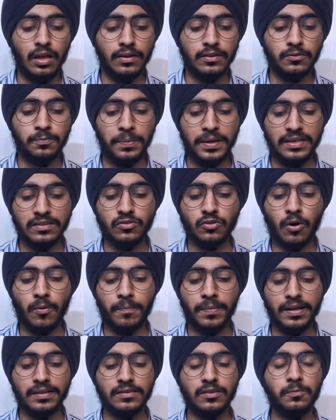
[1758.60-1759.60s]
Space
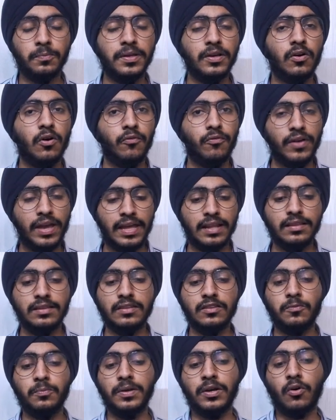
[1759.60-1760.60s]
complexity is big of n.
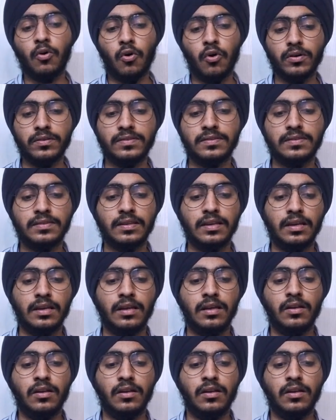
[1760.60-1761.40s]
This is because